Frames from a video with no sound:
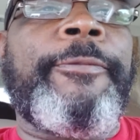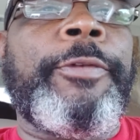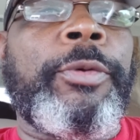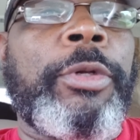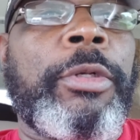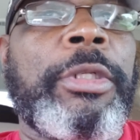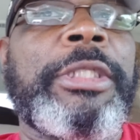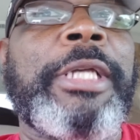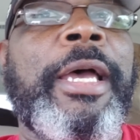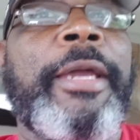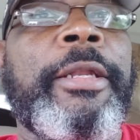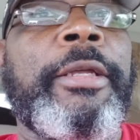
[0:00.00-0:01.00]
field goal to
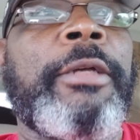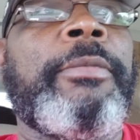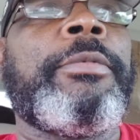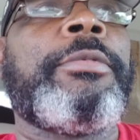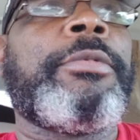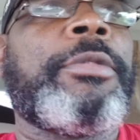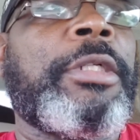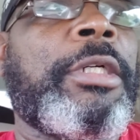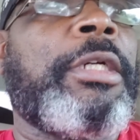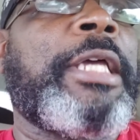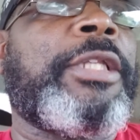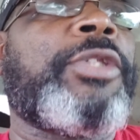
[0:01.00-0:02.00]
tie it up
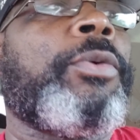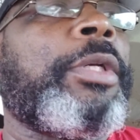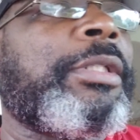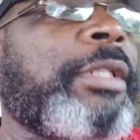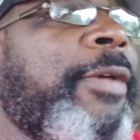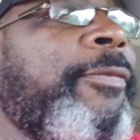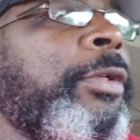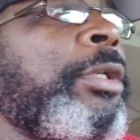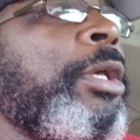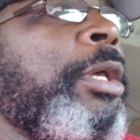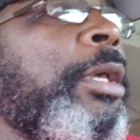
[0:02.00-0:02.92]
at 27.